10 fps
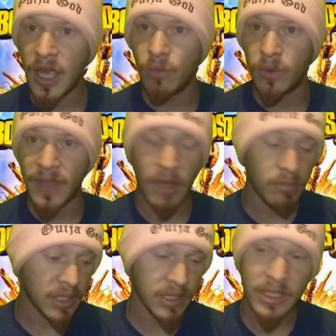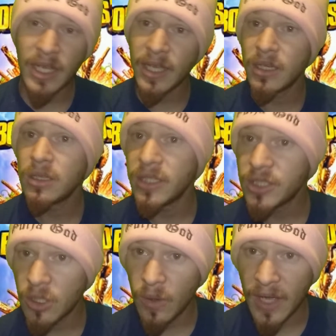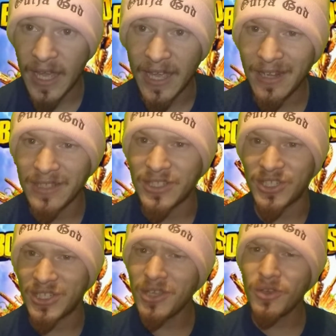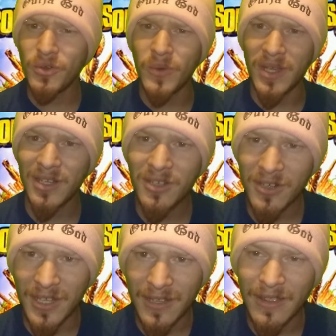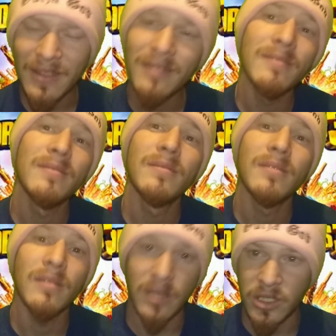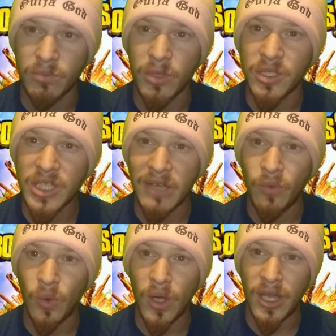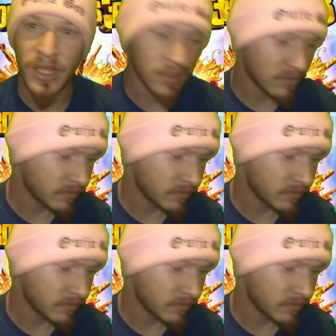And with that being said, let's go ahead and see who entered in this month's giveaway.